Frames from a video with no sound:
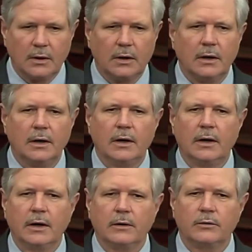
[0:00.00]

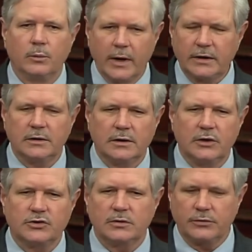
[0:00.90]
the
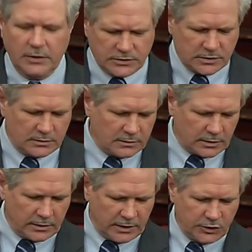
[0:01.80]
recognition, the things that
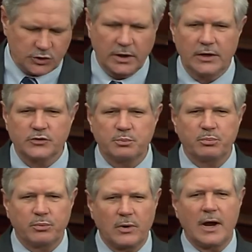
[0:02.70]
our nation has
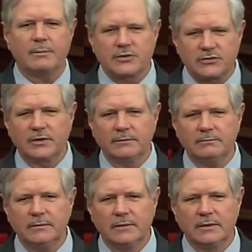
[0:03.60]
promised
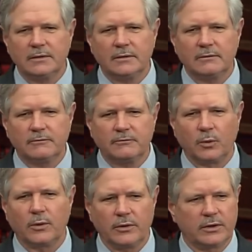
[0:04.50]
them
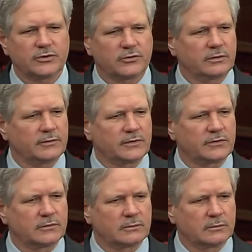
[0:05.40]
for their
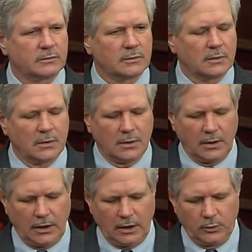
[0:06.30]
service.
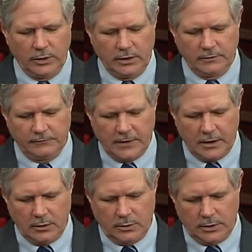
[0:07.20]
And we need to
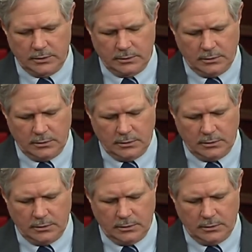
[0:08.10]
follow